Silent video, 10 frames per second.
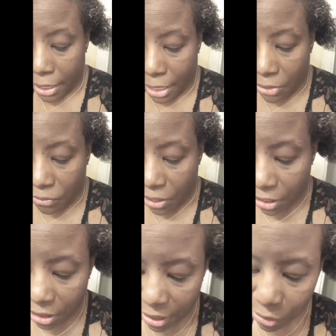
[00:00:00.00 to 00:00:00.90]
get
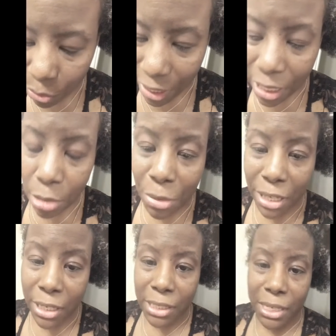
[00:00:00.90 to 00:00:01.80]
finished, and that's why I keep
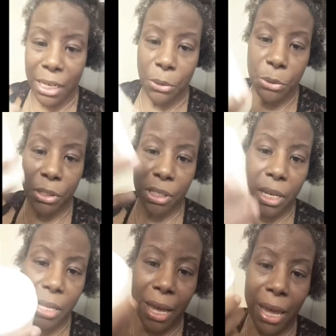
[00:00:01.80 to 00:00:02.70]
my containers.
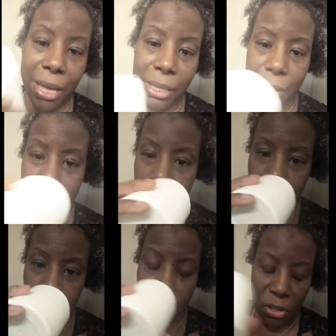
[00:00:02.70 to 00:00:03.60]
I had this
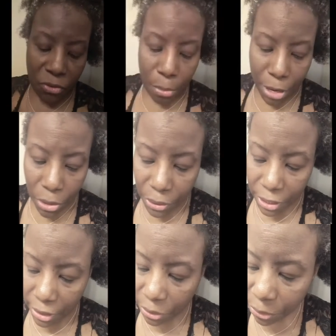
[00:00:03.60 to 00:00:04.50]
for my
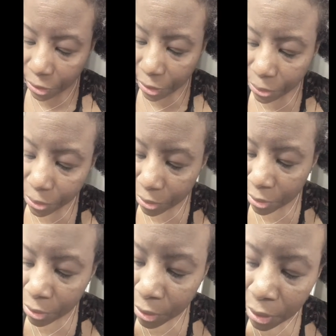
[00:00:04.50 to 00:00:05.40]
coconut oil,
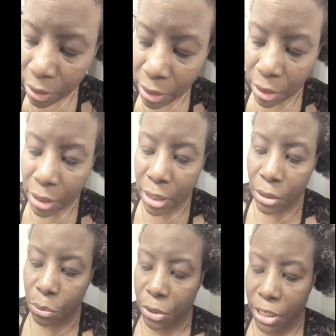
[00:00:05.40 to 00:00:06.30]

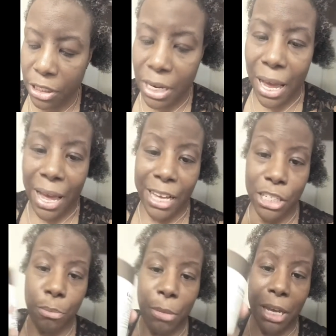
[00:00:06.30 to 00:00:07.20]
which I
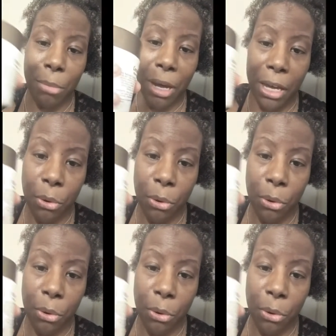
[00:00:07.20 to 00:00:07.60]
actually made my